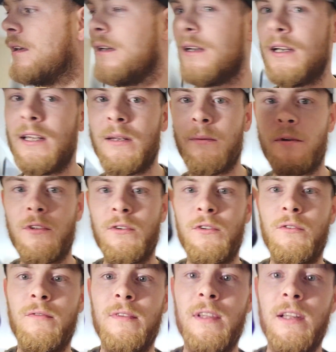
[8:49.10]
Hit it with
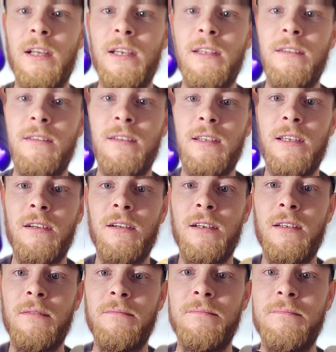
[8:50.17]
your UV light to cure
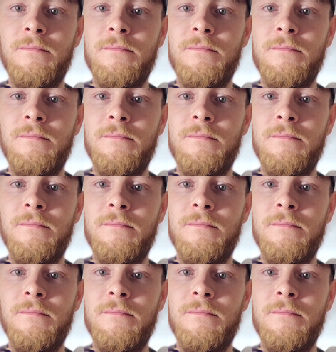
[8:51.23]
it.